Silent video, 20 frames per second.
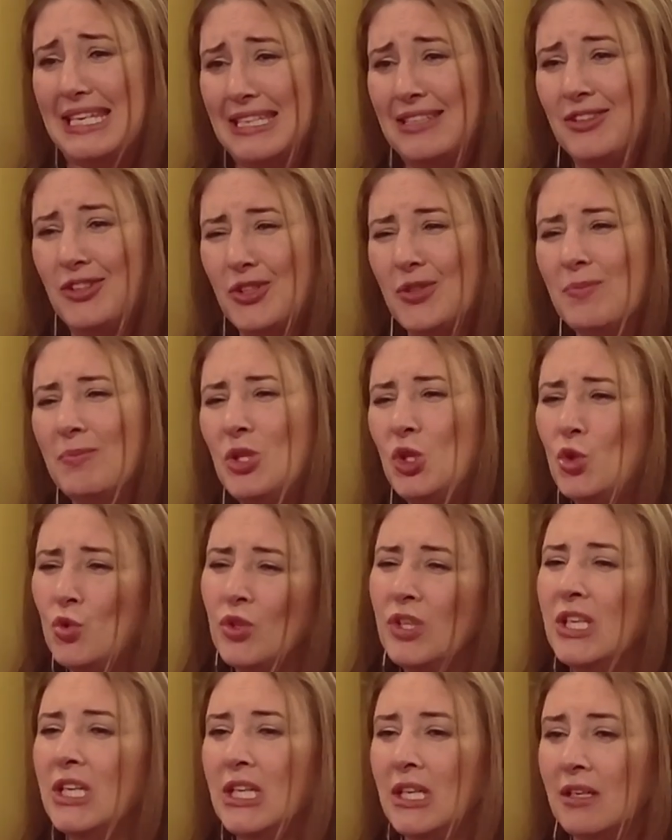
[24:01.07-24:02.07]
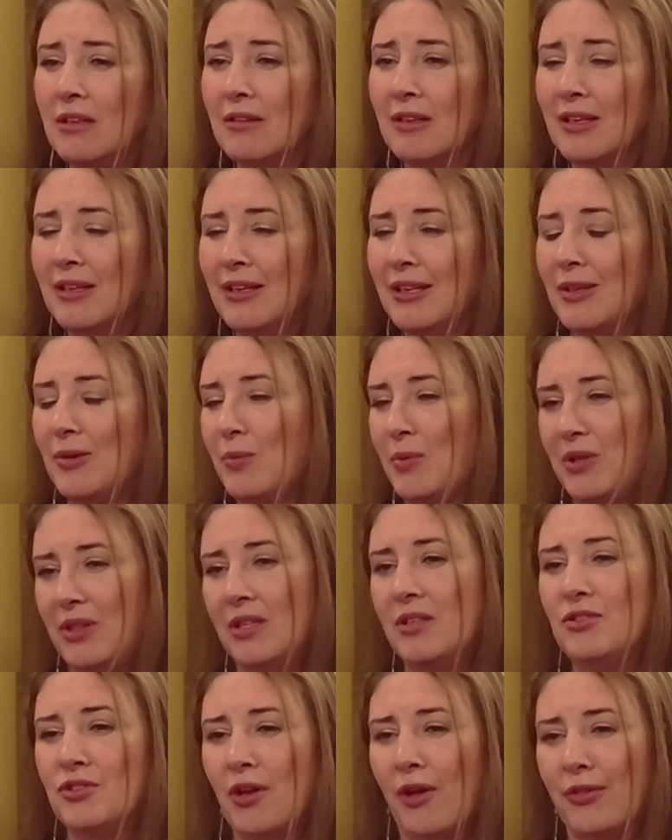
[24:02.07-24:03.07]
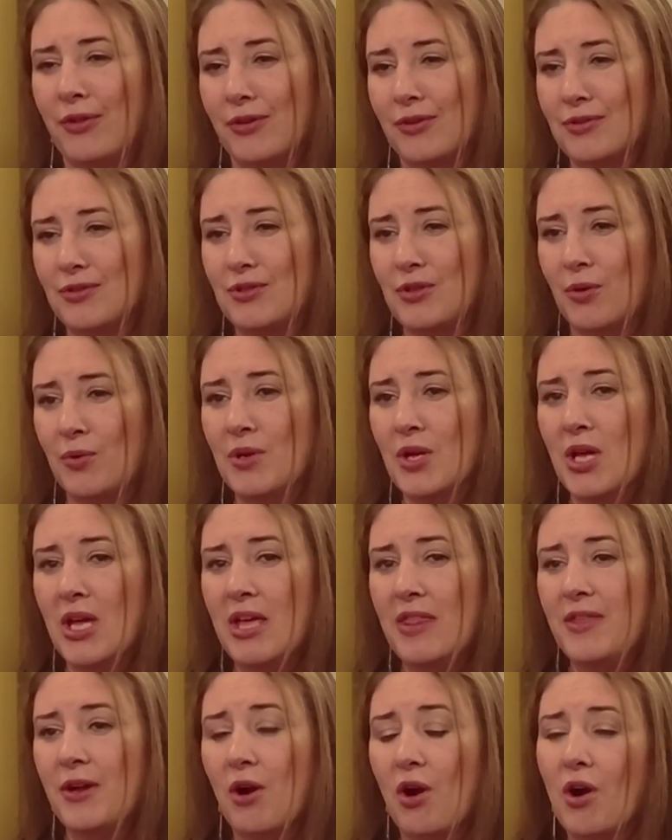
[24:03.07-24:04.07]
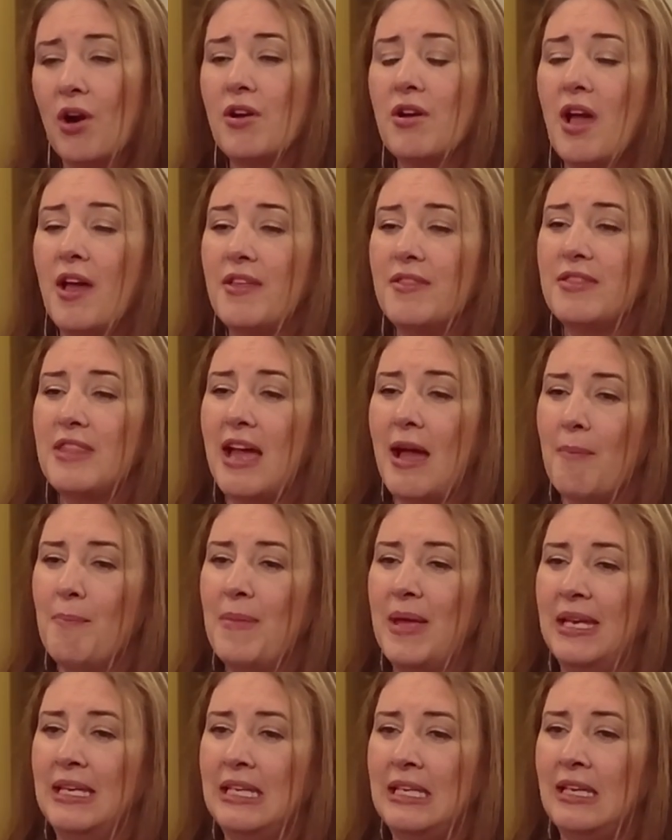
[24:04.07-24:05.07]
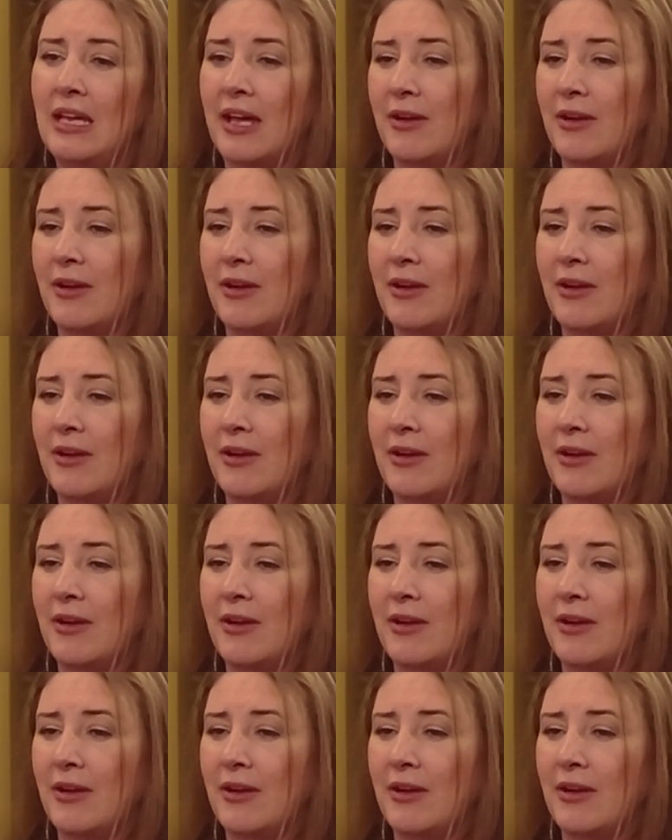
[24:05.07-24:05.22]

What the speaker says: in community with each other. So there are not that many.